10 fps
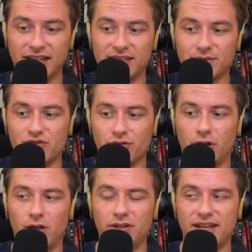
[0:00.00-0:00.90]
with Drew
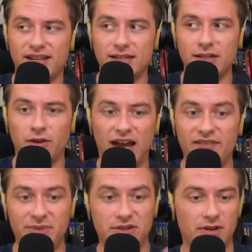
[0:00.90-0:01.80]
Holiday, you know,
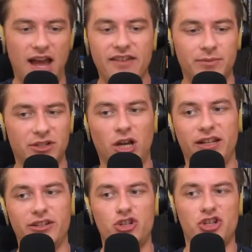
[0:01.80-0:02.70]
I've been
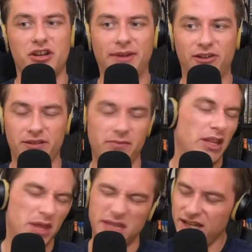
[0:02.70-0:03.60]
talking shit about him the